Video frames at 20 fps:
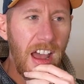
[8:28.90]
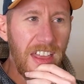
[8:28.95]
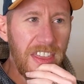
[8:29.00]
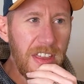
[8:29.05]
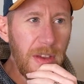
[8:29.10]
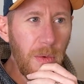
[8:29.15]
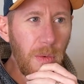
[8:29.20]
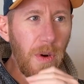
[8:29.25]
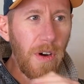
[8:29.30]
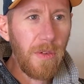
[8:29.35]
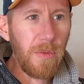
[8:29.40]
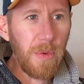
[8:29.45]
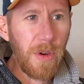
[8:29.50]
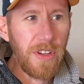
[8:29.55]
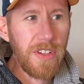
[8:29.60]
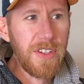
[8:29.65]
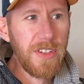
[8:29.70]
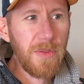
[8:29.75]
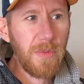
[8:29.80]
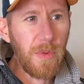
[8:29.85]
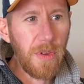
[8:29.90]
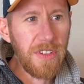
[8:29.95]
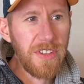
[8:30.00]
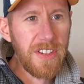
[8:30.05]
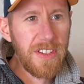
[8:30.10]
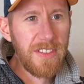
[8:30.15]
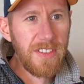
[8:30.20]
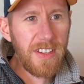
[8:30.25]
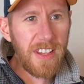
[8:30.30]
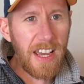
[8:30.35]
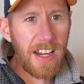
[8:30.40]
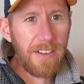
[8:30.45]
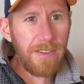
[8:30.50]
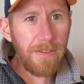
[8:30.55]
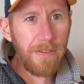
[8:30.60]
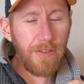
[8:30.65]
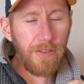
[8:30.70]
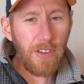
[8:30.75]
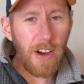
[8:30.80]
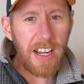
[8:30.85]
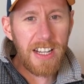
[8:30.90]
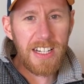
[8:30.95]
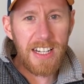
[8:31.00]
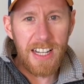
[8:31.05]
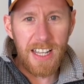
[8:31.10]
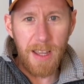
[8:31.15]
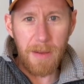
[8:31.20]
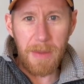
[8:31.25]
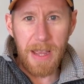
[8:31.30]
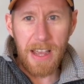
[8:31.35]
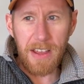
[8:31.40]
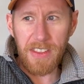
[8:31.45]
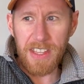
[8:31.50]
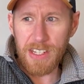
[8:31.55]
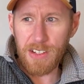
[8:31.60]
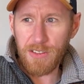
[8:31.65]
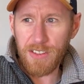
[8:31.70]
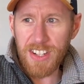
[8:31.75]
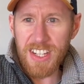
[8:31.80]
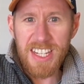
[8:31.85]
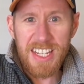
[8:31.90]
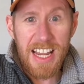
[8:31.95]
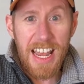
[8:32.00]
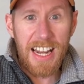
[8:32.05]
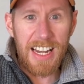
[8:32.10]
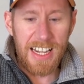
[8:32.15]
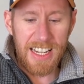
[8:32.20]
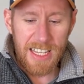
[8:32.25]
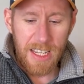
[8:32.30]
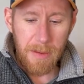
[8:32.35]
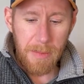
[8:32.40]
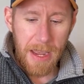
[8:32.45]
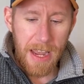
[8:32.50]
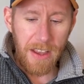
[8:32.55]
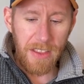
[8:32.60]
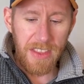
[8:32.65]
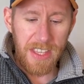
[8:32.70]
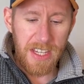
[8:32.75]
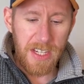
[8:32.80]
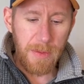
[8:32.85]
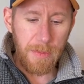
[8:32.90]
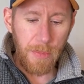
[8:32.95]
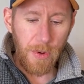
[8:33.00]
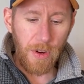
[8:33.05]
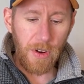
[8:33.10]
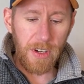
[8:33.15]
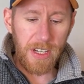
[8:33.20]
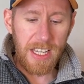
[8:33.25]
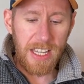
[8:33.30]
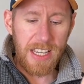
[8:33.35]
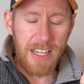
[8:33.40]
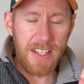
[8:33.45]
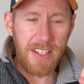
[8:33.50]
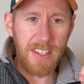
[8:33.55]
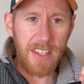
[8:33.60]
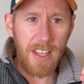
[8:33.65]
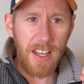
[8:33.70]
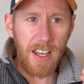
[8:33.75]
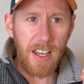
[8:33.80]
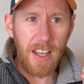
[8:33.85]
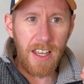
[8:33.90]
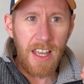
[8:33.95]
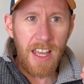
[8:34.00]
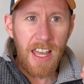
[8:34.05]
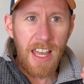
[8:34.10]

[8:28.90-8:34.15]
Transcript: think what's kind of frightening about this, or unsettling about this book, is that